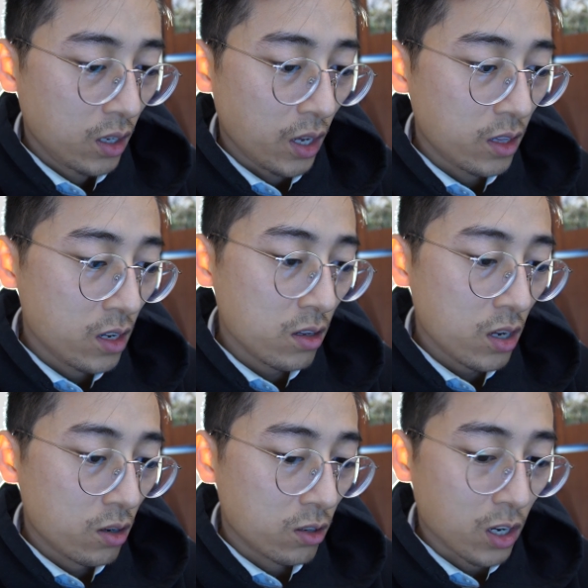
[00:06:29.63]
And then
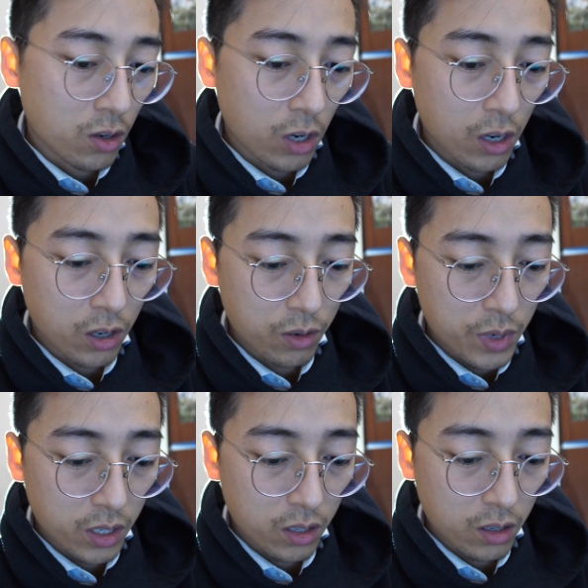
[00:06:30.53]
I'll
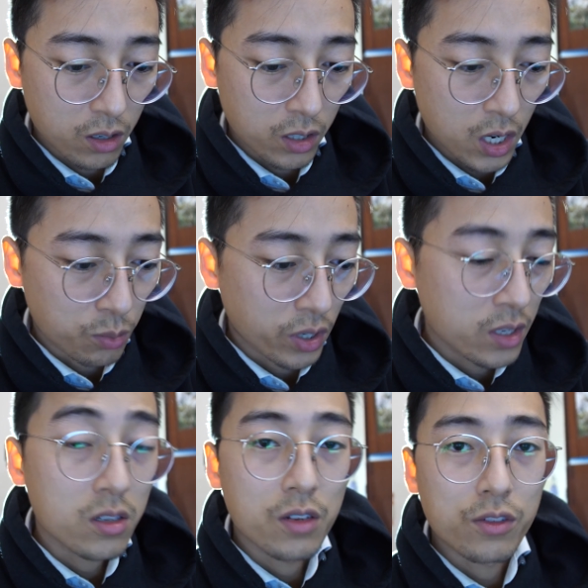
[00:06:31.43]
make a
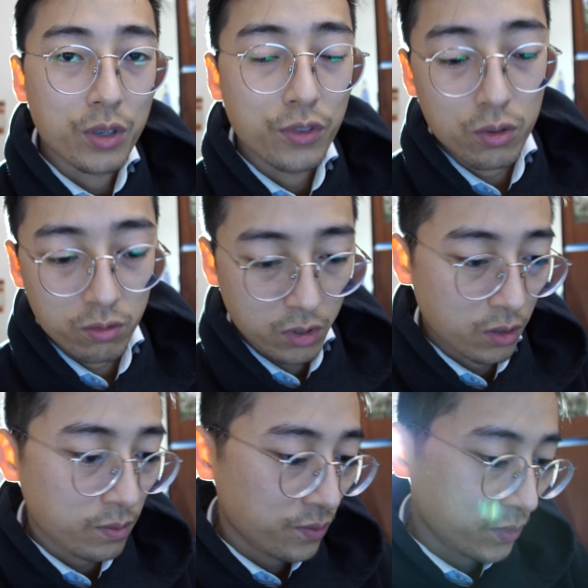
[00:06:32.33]
comprehensive review.
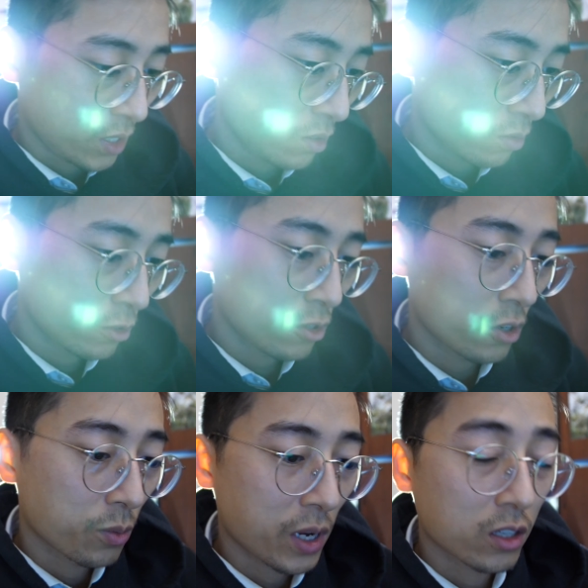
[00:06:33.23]
I'll
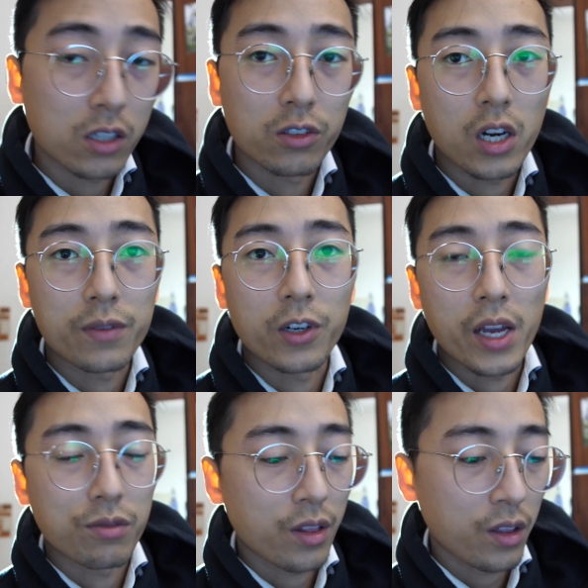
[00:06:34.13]
talk about that. I'll cover
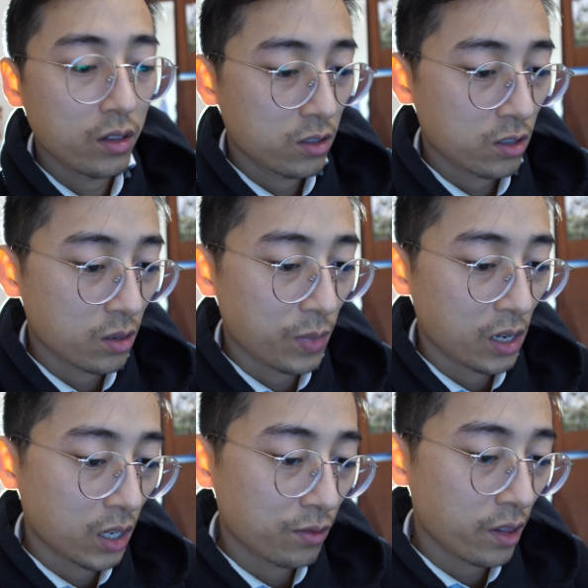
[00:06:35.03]
everything, just
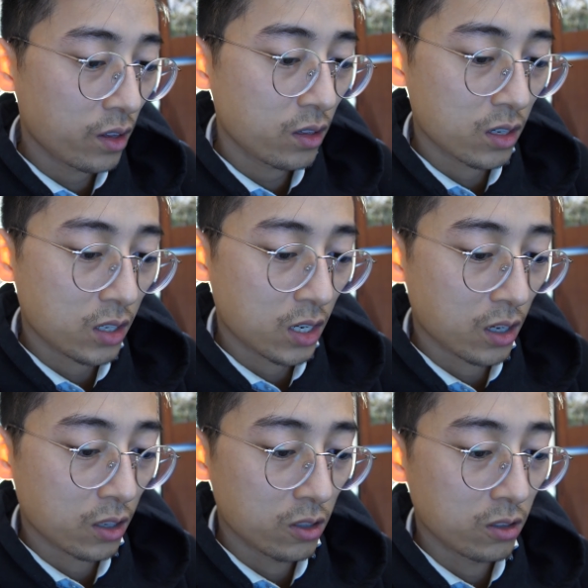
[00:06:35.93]
about everything that
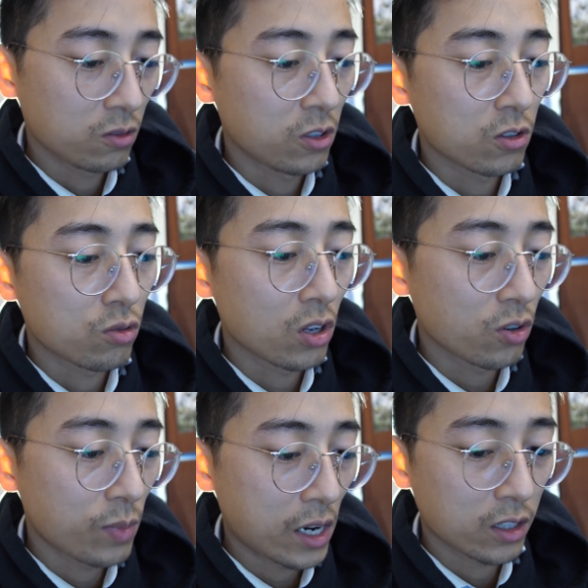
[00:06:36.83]
you need to know
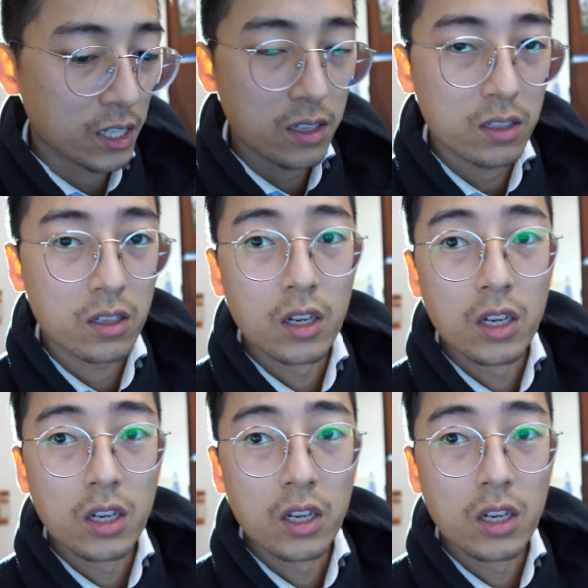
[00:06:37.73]
about a lens.